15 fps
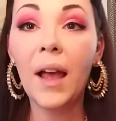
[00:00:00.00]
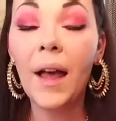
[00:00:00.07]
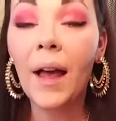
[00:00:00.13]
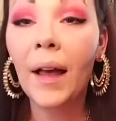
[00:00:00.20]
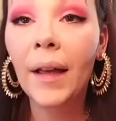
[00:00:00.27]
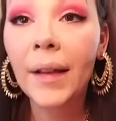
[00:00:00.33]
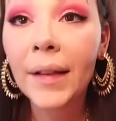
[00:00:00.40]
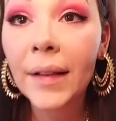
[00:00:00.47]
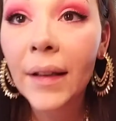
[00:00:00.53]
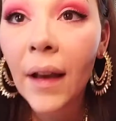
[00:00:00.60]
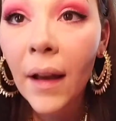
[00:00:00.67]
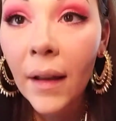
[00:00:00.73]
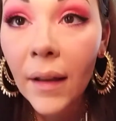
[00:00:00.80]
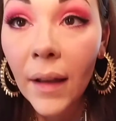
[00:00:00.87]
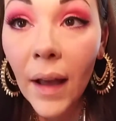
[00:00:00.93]
And
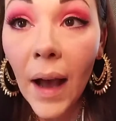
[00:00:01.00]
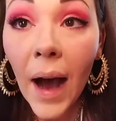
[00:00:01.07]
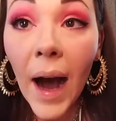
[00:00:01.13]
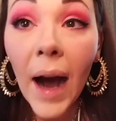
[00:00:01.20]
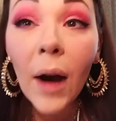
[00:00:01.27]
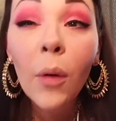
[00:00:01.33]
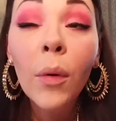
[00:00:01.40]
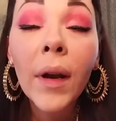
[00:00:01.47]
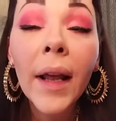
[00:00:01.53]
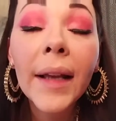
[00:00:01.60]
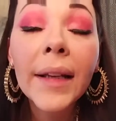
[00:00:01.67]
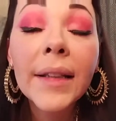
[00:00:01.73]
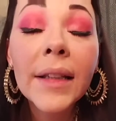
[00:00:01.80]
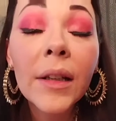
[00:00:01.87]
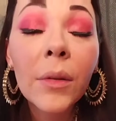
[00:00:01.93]
what I
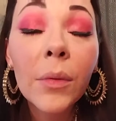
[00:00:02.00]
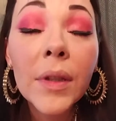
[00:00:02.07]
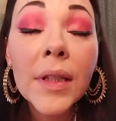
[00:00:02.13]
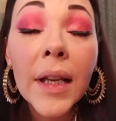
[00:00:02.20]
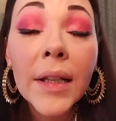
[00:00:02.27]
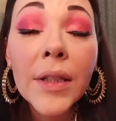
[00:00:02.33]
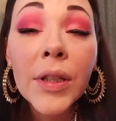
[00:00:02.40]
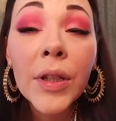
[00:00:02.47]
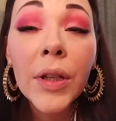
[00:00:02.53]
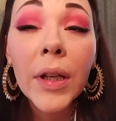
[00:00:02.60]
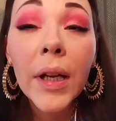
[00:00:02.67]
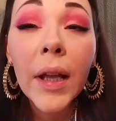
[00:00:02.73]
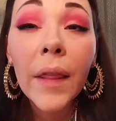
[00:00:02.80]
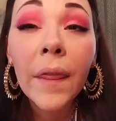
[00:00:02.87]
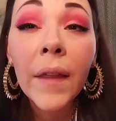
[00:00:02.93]
did was I took
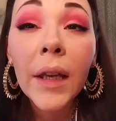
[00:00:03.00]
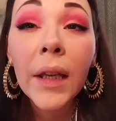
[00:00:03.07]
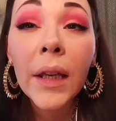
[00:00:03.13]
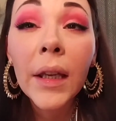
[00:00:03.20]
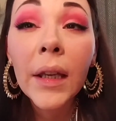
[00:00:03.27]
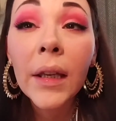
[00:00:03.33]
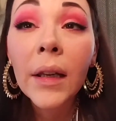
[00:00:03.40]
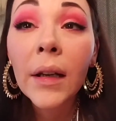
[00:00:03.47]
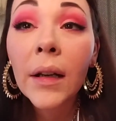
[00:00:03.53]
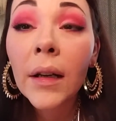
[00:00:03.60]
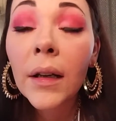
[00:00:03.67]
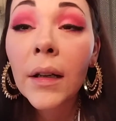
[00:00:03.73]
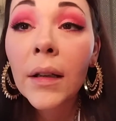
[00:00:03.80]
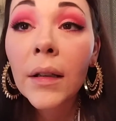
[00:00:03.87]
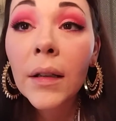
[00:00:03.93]
the
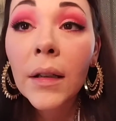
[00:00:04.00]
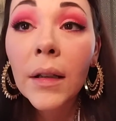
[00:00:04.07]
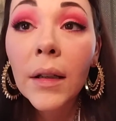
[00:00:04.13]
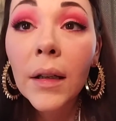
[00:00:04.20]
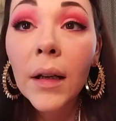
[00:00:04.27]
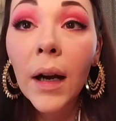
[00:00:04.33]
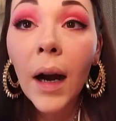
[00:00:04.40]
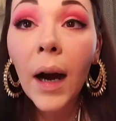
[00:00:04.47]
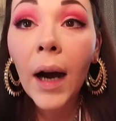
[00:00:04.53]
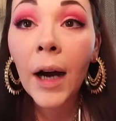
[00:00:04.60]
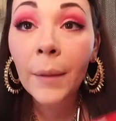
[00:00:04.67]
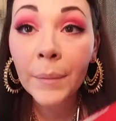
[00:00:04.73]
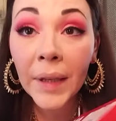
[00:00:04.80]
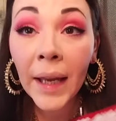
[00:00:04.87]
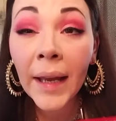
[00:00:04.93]

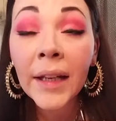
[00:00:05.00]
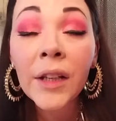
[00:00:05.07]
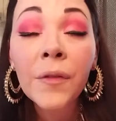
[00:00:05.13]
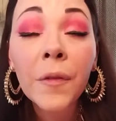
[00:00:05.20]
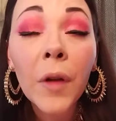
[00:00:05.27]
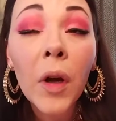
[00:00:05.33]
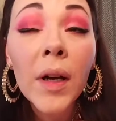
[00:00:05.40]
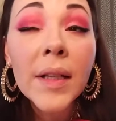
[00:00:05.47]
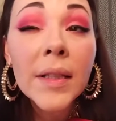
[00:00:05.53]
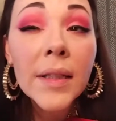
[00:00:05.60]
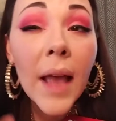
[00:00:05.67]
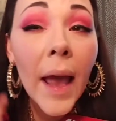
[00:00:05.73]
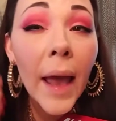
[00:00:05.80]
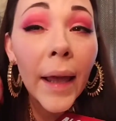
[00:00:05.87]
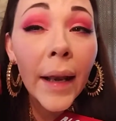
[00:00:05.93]
candy floss
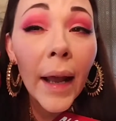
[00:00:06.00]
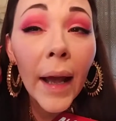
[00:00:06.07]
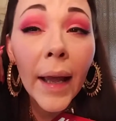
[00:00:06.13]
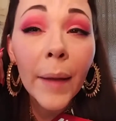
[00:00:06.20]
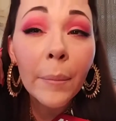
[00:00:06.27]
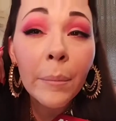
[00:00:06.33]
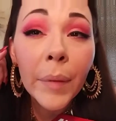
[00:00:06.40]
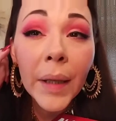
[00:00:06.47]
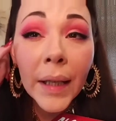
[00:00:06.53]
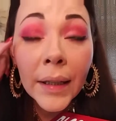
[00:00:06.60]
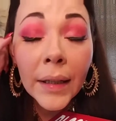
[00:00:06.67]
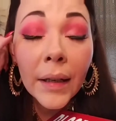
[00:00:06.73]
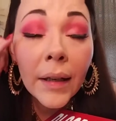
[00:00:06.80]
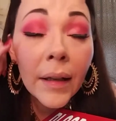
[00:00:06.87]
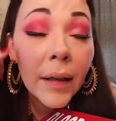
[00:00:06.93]
and I
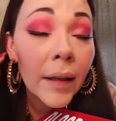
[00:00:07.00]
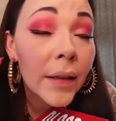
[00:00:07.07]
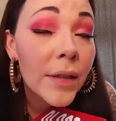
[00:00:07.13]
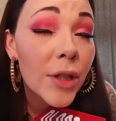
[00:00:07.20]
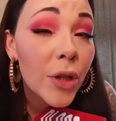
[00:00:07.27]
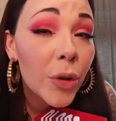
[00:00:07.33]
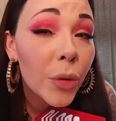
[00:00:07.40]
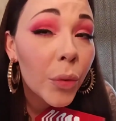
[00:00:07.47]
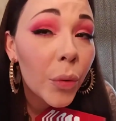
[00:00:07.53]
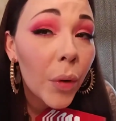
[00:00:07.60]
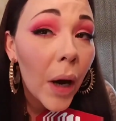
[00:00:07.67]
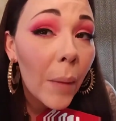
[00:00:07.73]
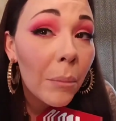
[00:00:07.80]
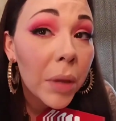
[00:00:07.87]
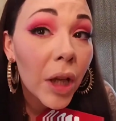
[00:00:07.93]
blended it
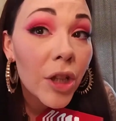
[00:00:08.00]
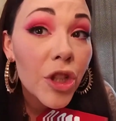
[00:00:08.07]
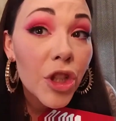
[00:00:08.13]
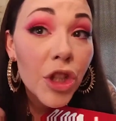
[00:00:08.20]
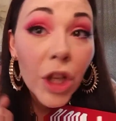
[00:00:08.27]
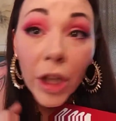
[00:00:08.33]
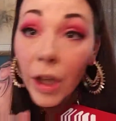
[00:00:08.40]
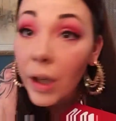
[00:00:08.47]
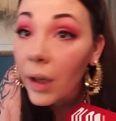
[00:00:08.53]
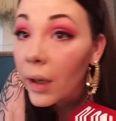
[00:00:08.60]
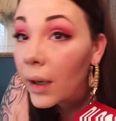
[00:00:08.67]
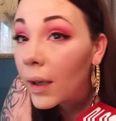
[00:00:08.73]
into blood sugar.